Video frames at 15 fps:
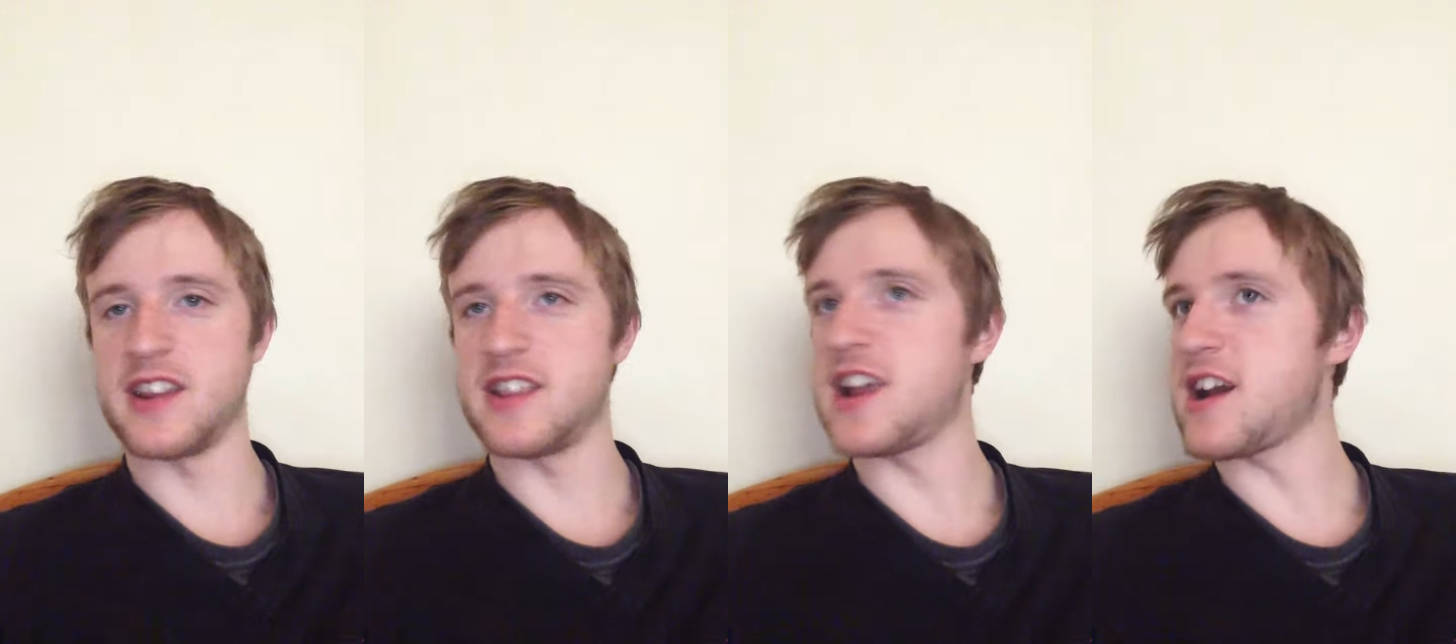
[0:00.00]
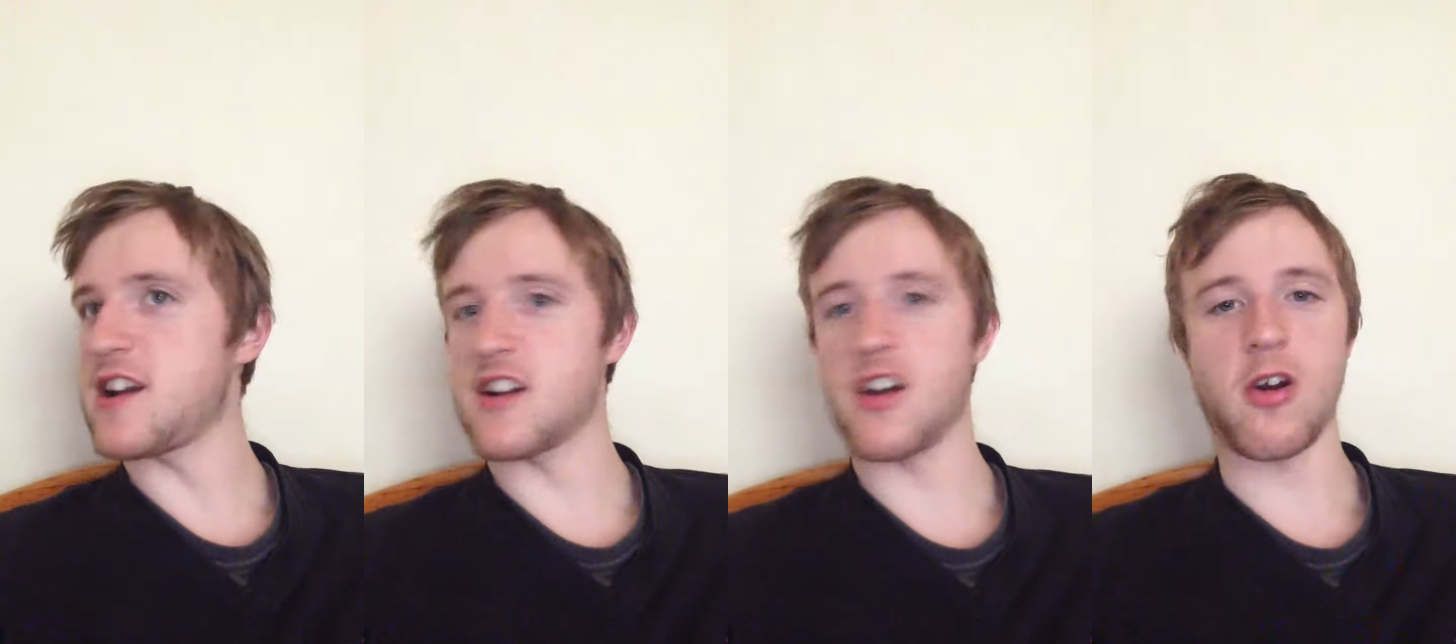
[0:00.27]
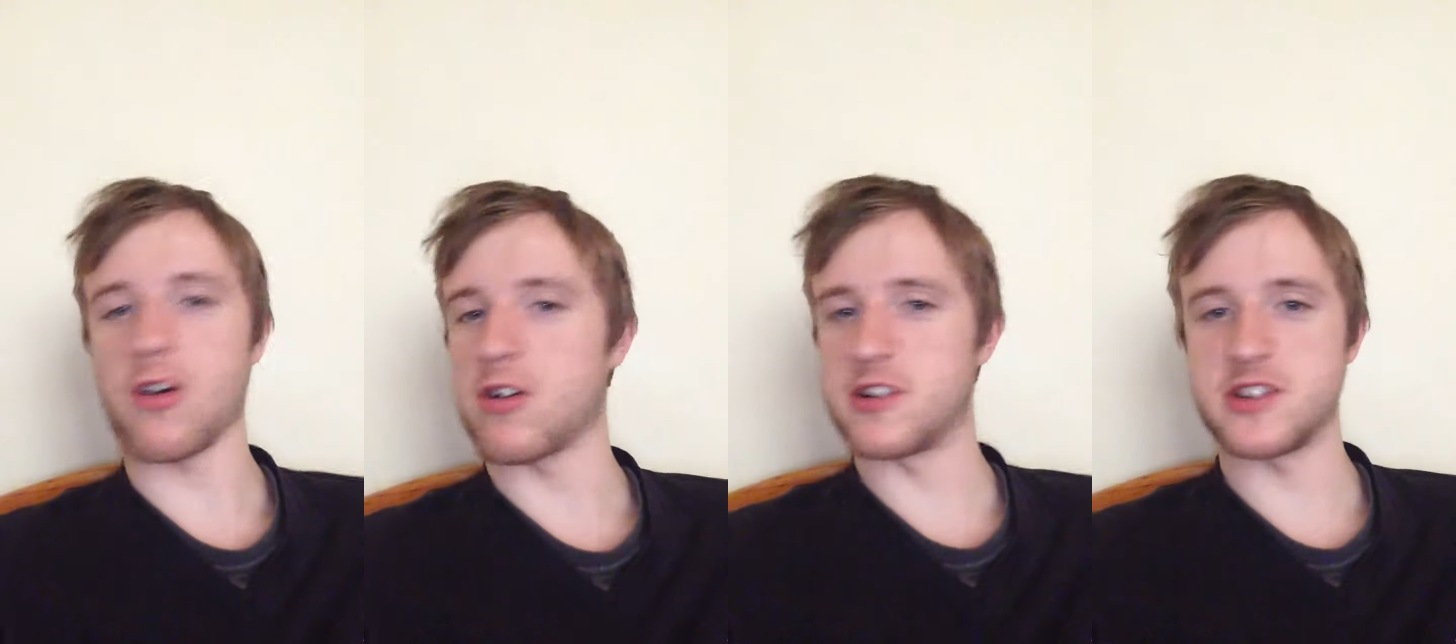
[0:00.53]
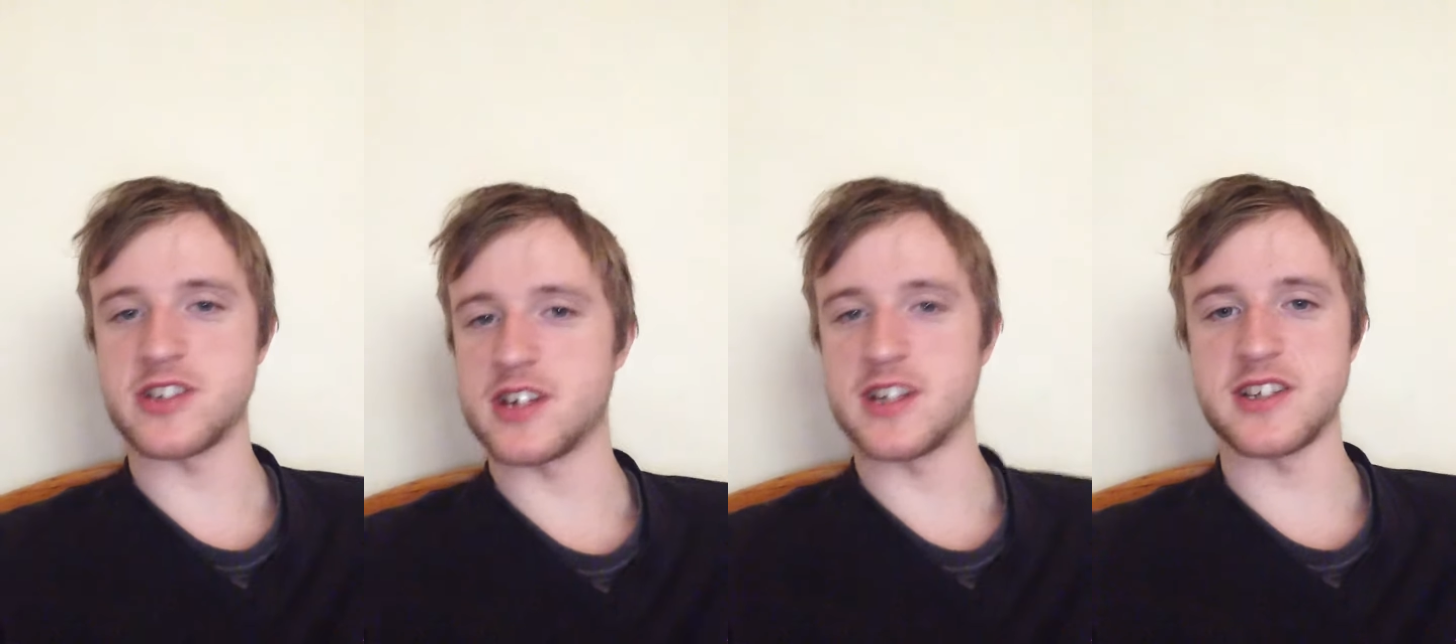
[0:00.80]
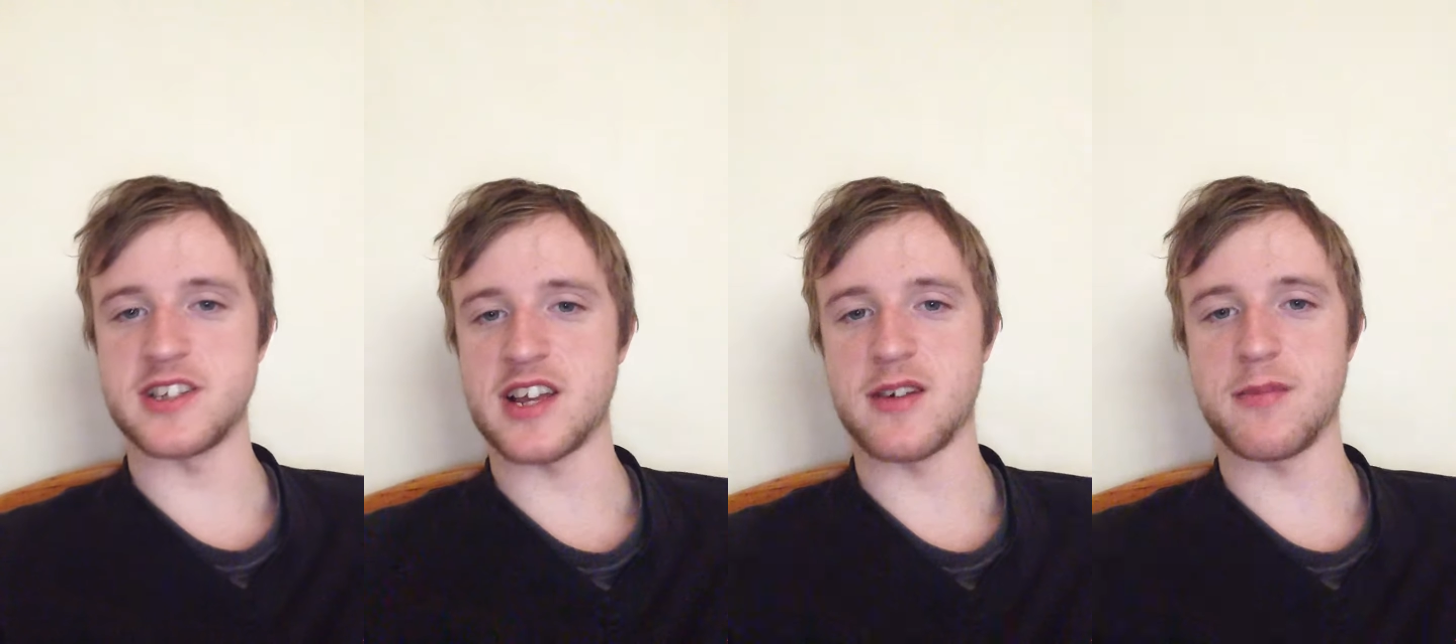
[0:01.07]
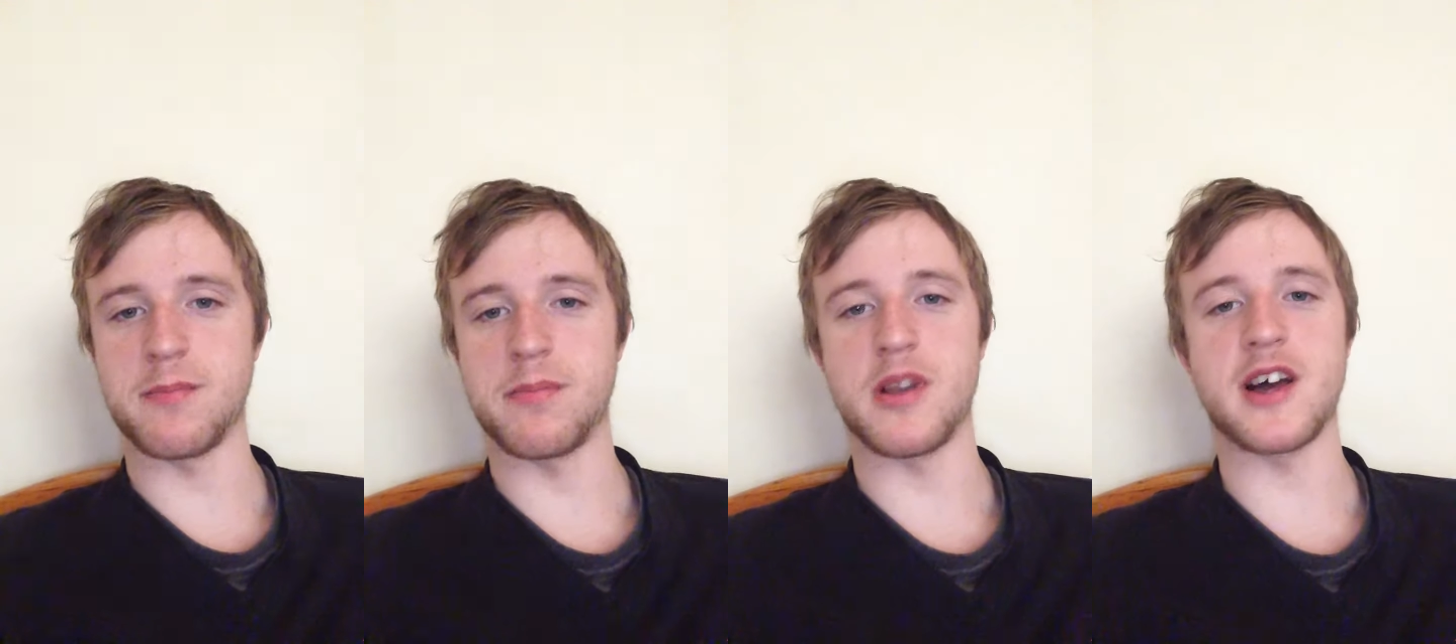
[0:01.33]
That car is going to
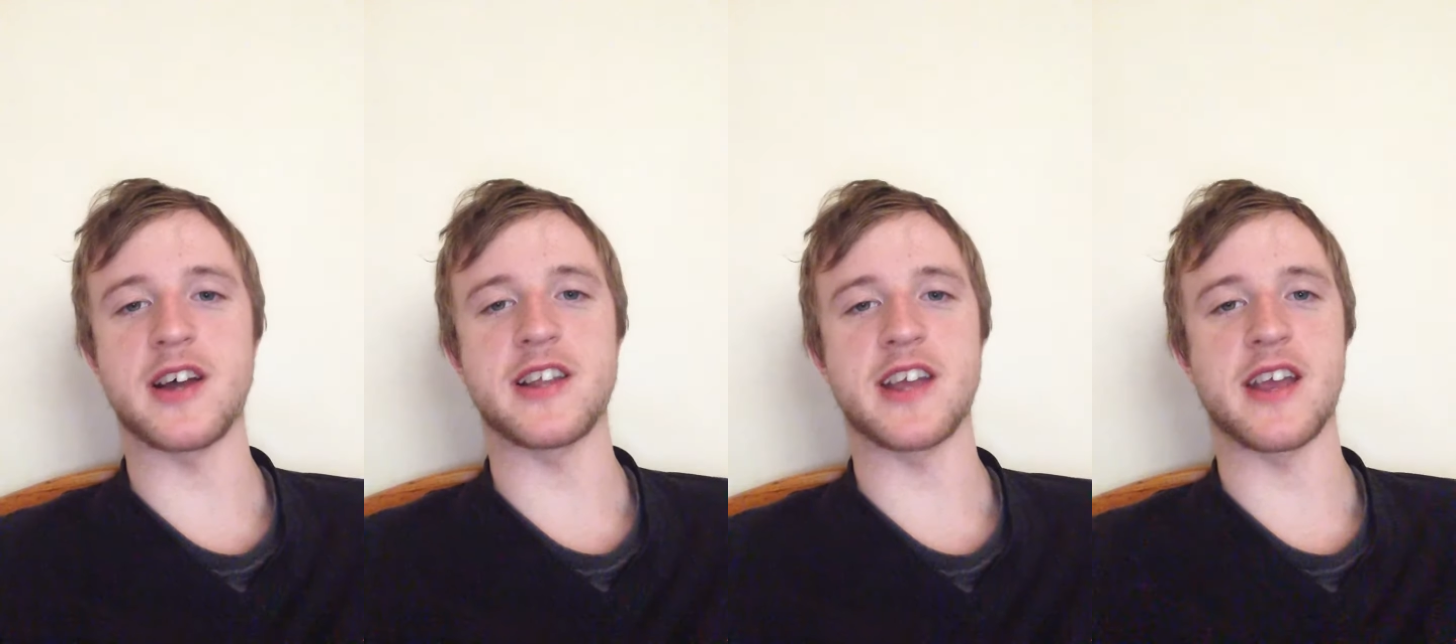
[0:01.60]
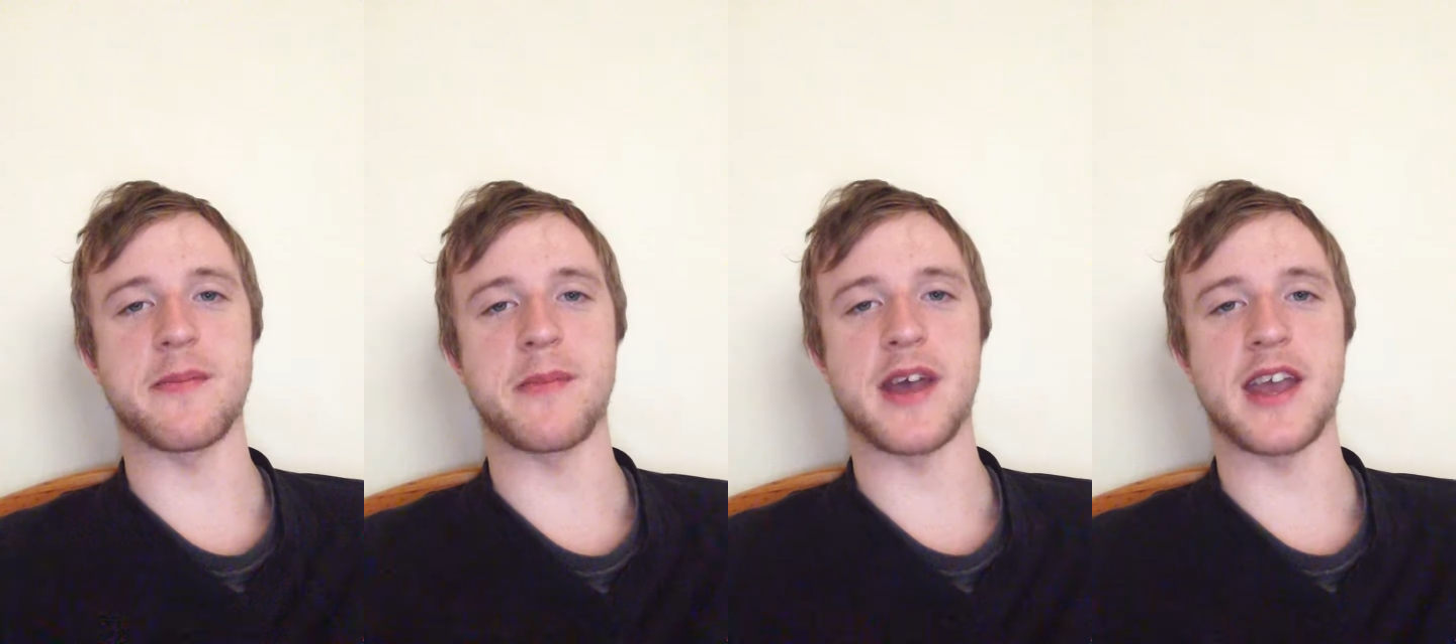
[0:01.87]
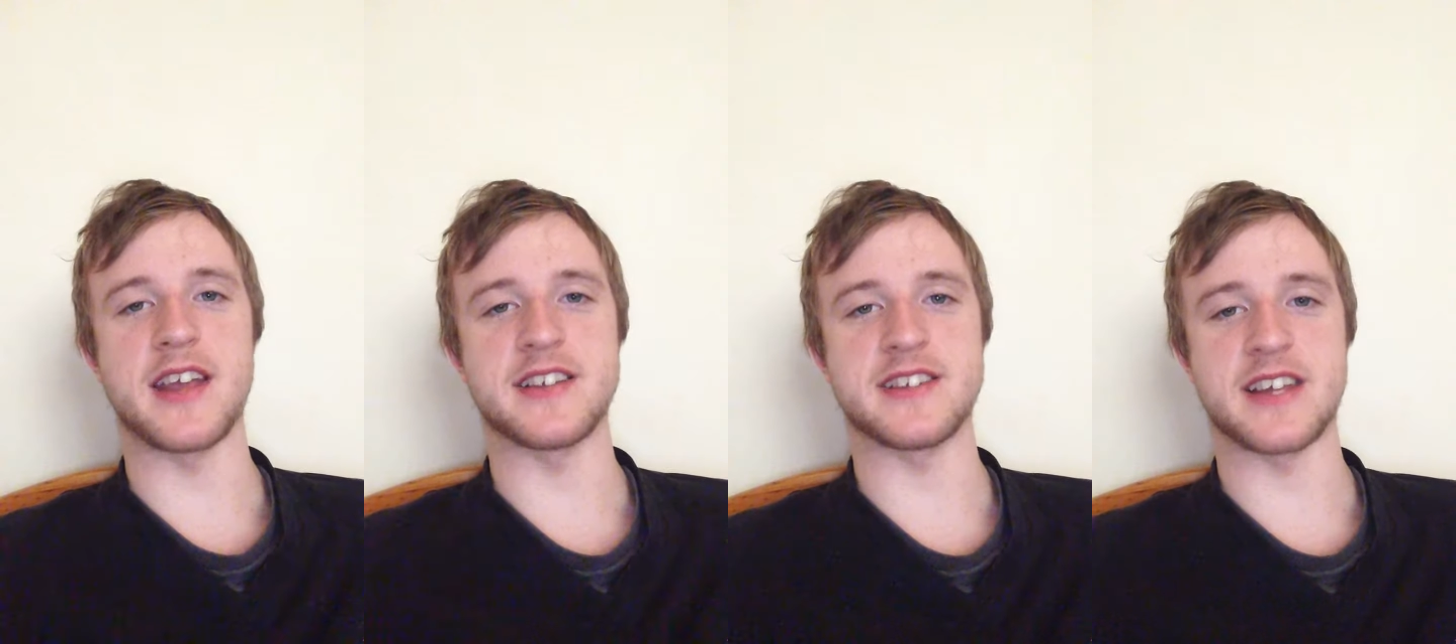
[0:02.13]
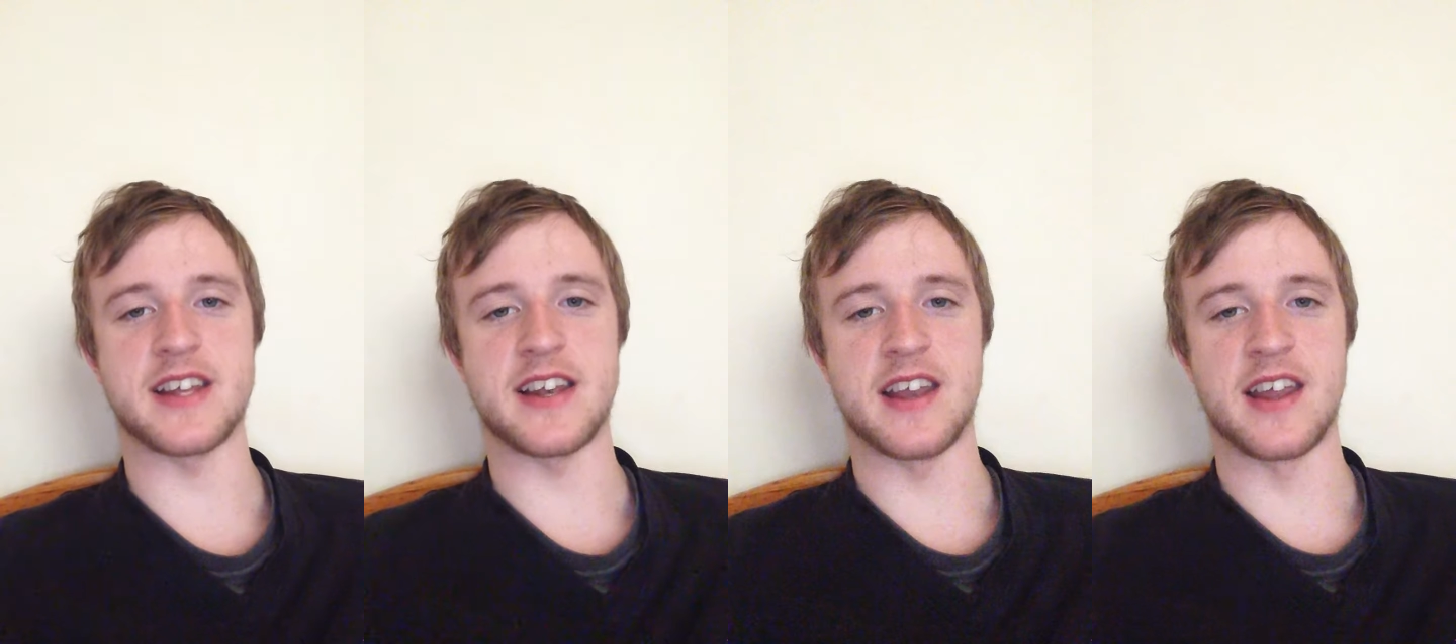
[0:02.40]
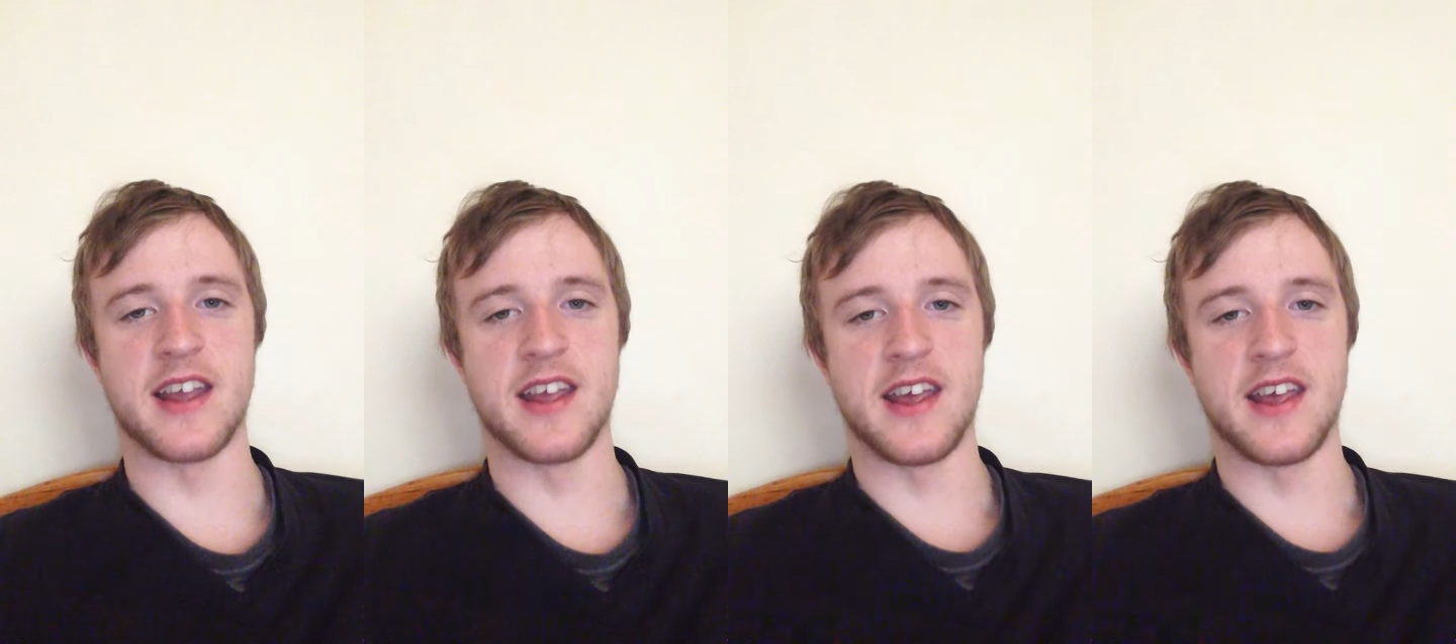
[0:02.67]
sound bloody amazing